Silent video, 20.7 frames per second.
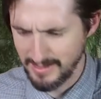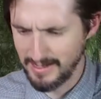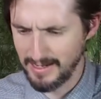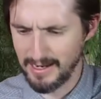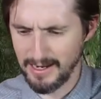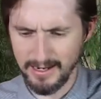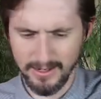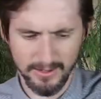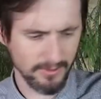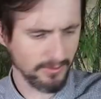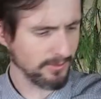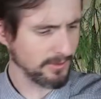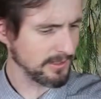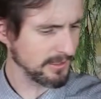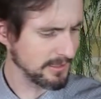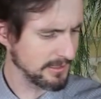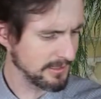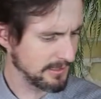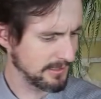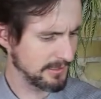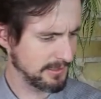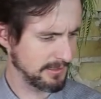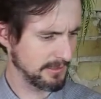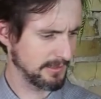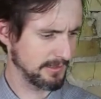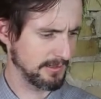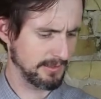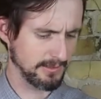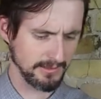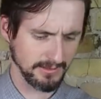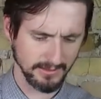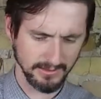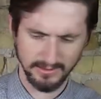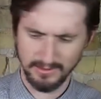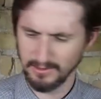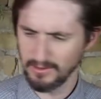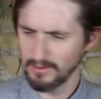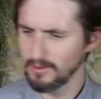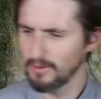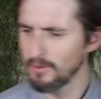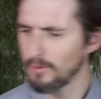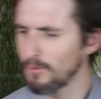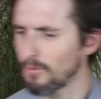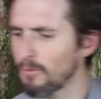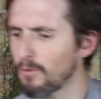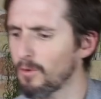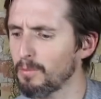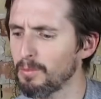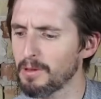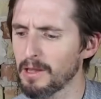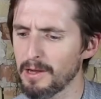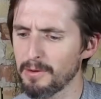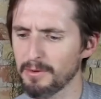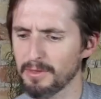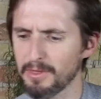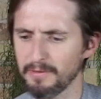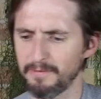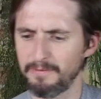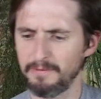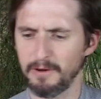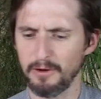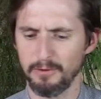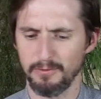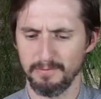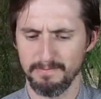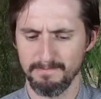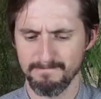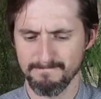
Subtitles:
Now we'll play with the foam.